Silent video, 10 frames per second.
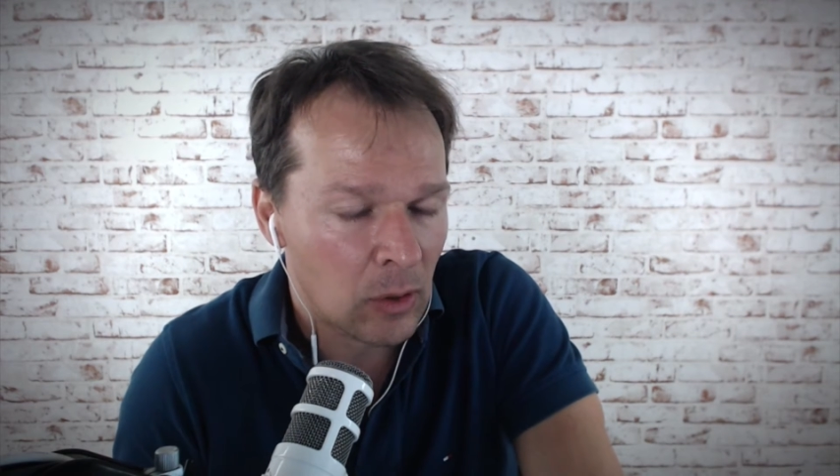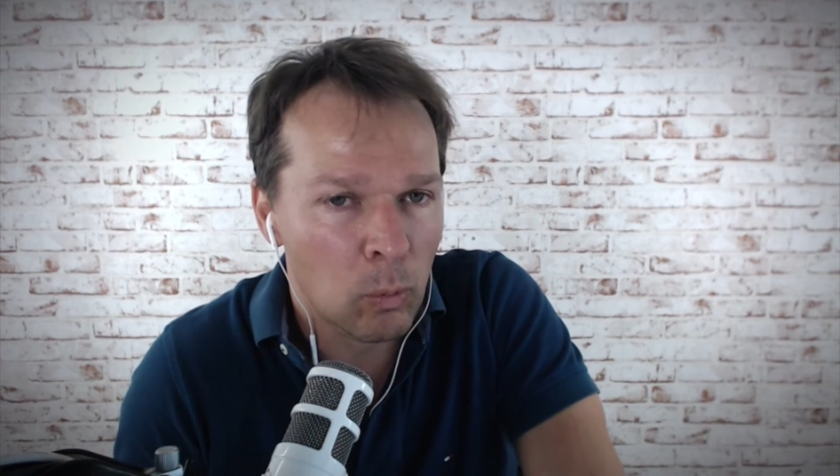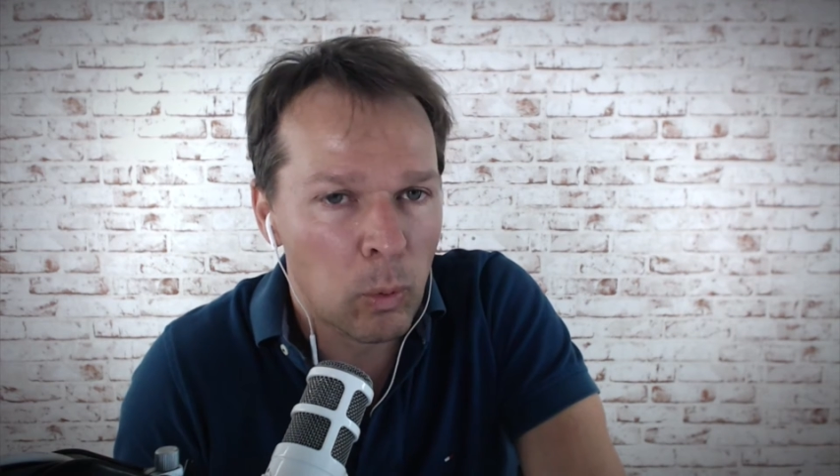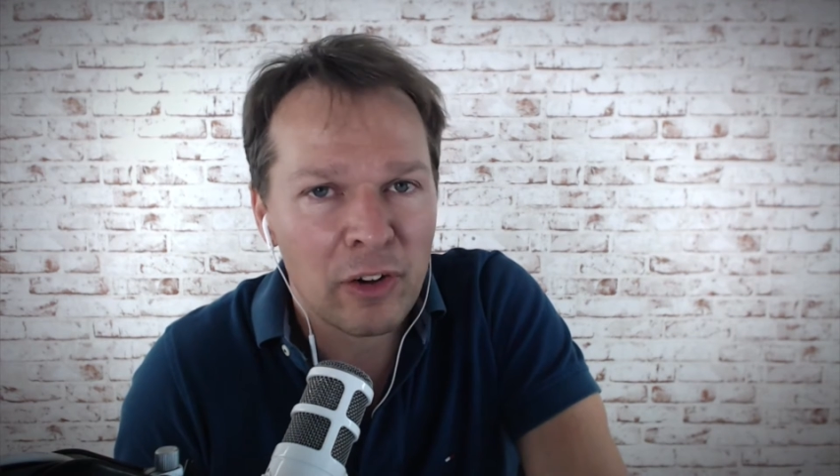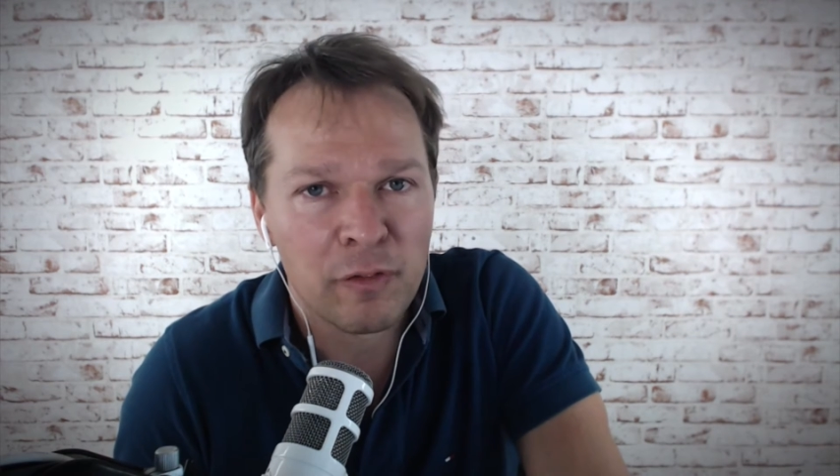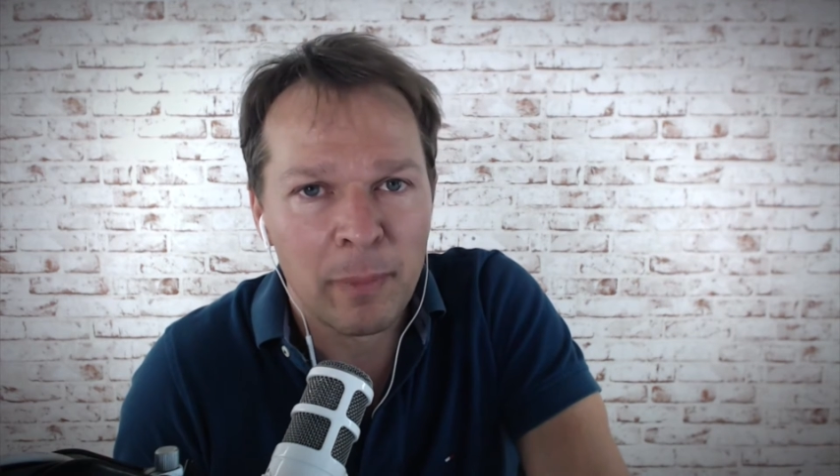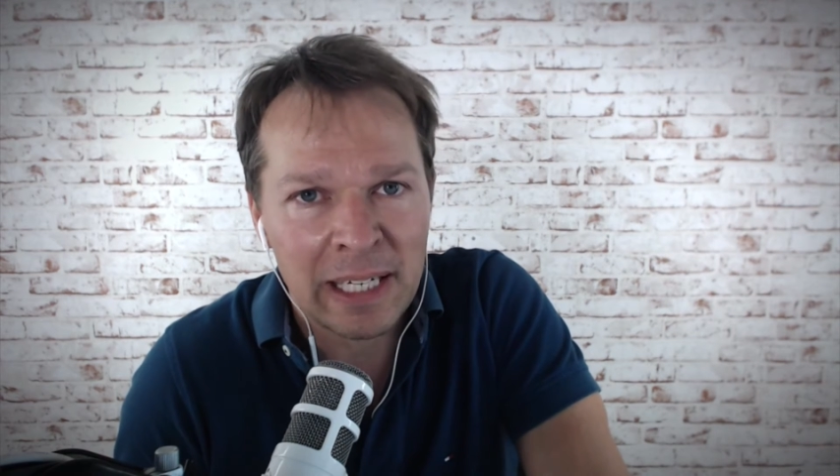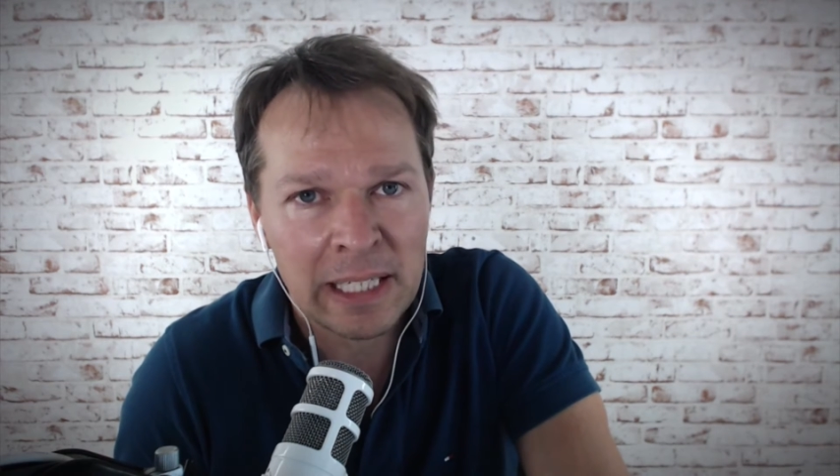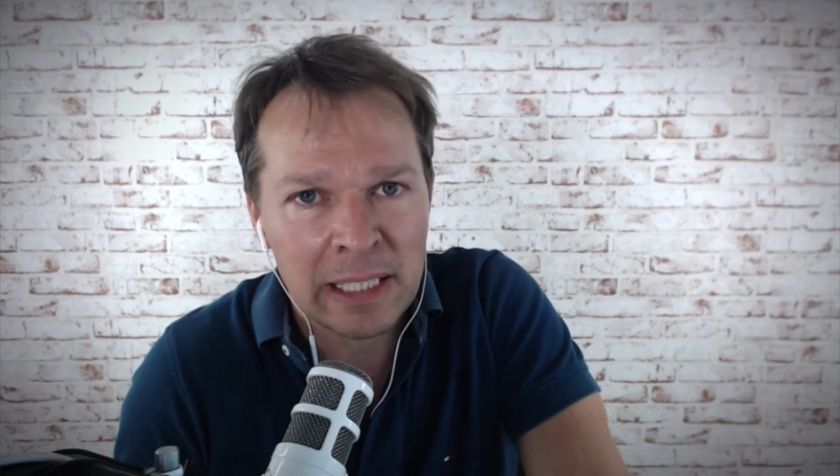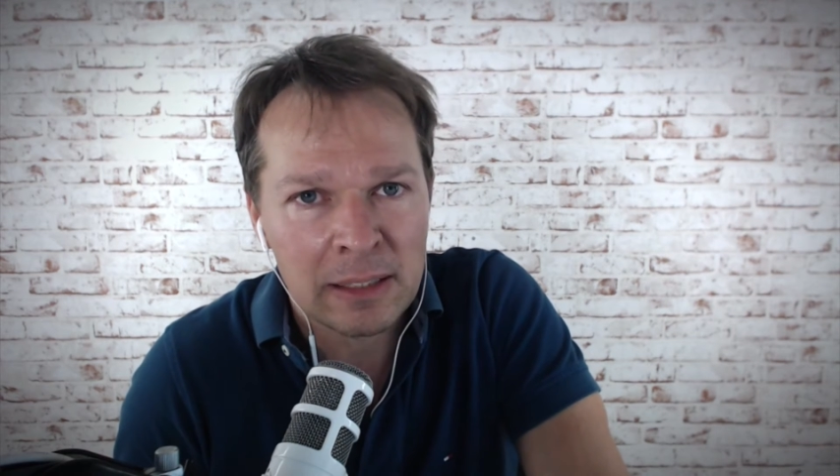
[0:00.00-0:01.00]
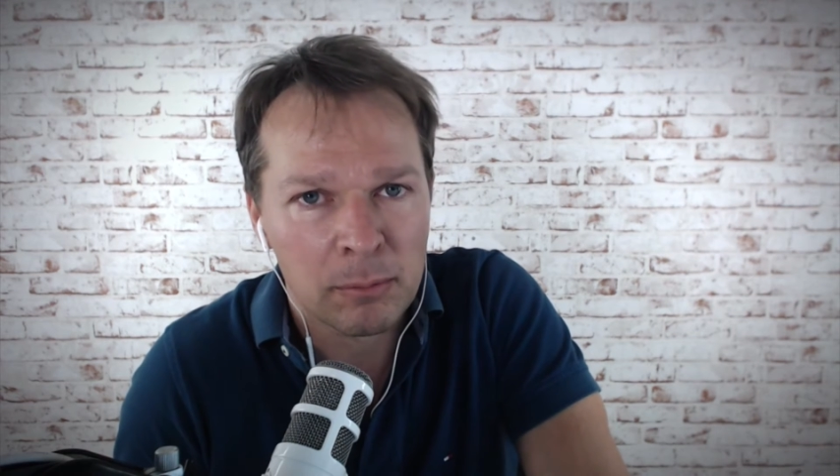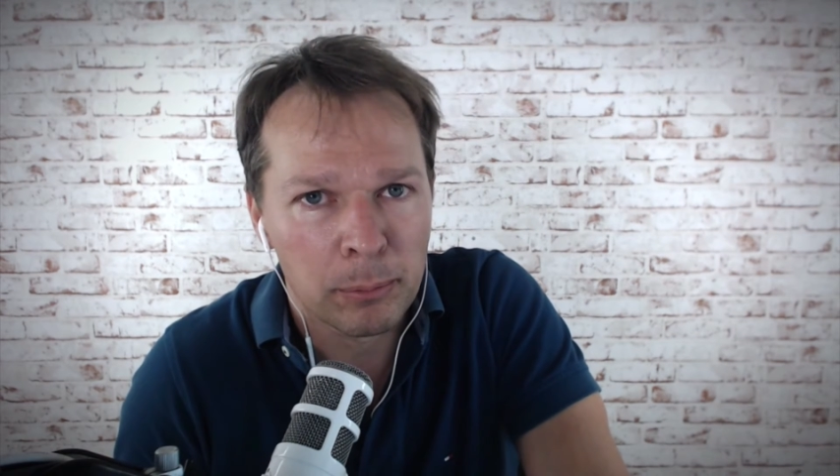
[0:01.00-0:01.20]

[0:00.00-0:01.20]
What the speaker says: one of many